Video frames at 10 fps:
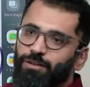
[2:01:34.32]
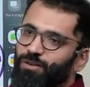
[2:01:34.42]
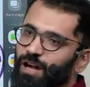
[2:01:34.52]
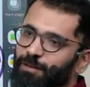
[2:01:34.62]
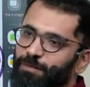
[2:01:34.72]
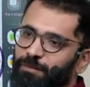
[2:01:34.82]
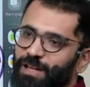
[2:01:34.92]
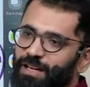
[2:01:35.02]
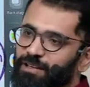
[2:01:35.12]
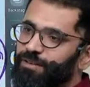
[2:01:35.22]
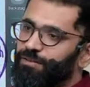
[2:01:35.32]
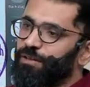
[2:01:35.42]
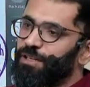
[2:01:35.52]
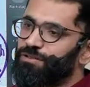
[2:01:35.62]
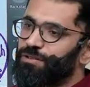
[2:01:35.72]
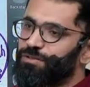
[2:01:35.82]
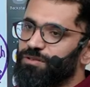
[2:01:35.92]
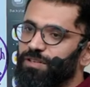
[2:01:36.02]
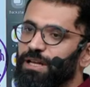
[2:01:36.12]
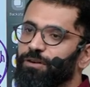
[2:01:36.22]
You can't prepare any
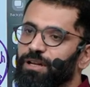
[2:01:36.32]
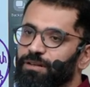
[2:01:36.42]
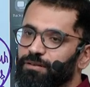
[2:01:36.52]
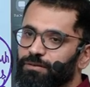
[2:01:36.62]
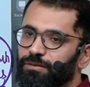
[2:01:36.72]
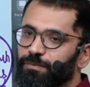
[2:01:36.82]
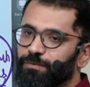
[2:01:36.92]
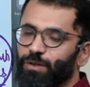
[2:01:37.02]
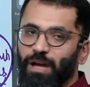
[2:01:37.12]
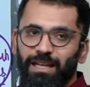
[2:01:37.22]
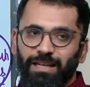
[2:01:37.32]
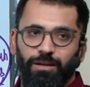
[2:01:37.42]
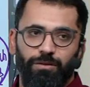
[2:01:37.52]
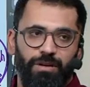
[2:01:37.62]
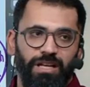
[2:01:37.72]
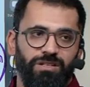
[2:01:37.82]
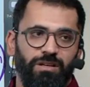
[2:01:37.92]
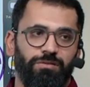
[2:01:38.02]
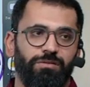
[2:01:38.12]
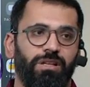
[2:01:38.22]
institution without any issue. So any new raging
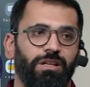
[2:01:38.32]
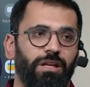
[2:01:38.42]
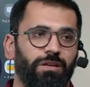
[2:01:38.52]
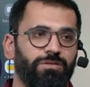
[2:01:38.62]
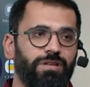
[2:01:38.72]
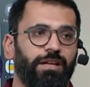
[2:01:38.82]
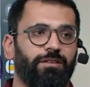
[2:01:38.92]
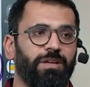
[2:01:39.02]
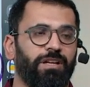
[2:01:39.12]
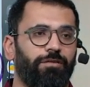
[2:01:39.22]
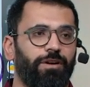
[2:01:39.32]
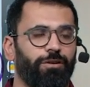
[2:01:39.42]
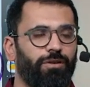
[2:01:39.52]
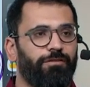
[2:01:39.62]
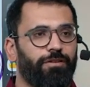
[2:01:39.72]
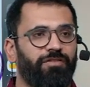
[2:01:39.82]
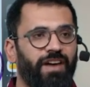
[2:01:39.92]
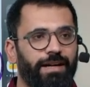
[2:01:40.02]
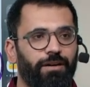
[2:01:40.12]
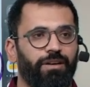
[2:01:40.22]
issue in the news that has been covered, you will have to
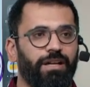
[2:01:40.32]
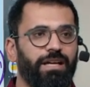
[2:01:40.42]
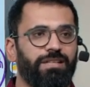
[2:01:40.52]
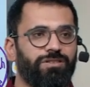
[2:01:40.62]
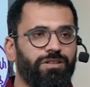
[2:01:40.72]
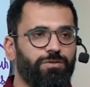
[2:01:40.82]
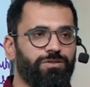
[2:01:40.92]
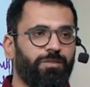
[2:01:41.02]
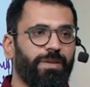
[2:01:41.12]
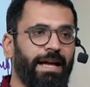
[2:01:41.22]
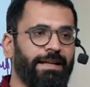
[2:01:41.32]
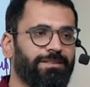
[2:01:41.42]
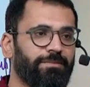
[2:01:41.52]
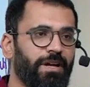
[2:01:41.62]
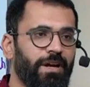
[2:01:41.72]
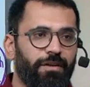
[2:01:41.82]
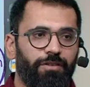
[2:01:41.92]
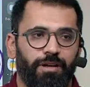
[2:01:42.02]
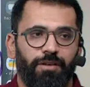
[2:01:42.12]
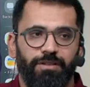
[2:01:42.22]
find out any institutional mechanism
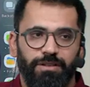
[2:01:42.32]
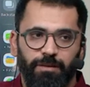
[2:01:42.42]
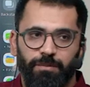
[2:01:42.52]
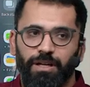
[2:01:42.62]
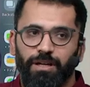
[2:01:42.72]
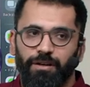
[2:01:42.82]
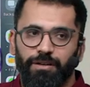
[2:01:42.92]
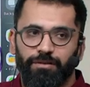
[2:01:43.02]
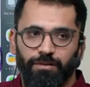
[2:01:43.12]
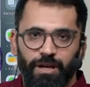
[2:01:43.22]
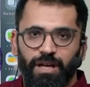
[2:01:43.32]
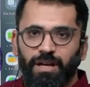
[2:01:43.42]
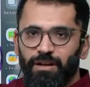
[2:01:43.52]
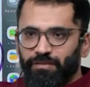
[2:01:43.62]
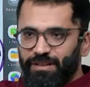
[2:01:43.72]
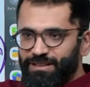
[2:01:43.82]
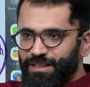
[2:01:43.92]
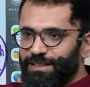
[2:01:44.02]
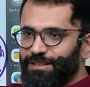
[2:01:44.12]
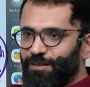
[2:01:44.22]
for covering that particular issue. We'll see
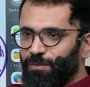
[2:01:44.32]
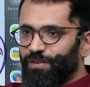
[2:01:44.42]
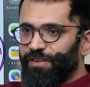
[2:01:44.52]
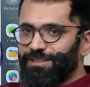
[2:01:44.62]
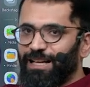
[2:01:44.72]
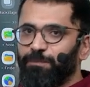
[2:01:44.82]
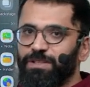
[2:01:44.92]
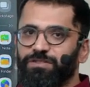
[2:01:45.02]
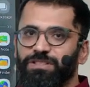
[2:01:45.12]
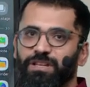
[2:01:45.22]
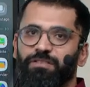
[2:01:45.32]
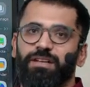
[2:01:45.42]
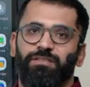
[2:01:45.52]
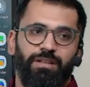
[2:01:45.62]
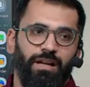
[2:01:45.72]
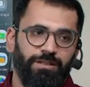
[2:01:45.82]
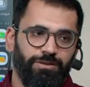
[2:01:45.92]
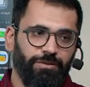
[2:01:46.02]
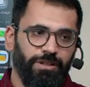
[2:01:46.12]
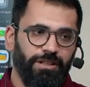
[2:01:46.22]
as a number of examples which they've asked in the last
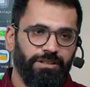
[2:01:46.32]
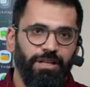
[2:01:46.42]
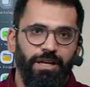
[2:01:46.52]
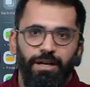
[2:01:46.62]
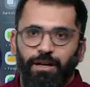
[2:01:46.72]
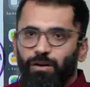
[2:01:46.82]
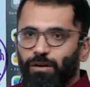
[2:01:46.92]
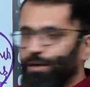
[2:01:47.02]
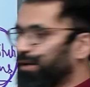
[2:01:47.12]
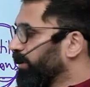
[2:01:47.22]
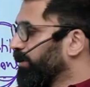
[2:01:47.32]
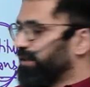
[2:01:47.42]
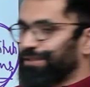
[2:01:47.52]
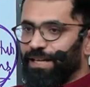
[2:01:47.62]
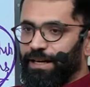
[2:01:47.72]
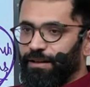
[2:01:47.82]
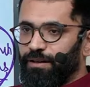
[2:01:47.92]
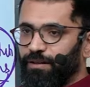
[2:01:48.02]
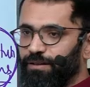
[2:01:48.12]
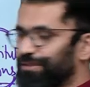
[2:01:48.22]
2 years on this end.
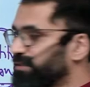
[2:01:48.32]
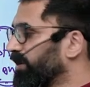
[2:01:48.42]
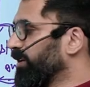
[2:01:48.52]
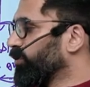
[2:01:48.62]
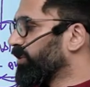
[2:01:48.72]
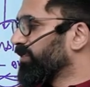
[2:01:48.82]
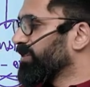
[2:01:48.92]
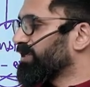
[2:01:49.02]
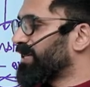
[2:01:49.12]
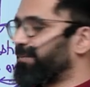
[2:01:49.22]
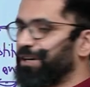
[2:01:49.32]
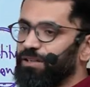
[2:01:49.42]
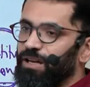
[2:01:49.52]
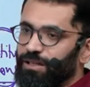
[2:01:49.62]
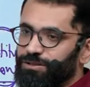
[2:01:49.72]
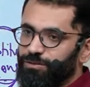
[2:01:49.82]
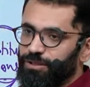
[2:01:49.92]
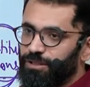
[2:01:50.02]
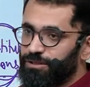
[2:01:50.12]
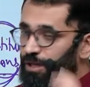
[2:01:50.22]
This is the new thing which has happened in the last 2
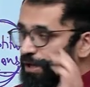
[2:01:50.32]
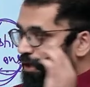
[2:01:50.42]
years.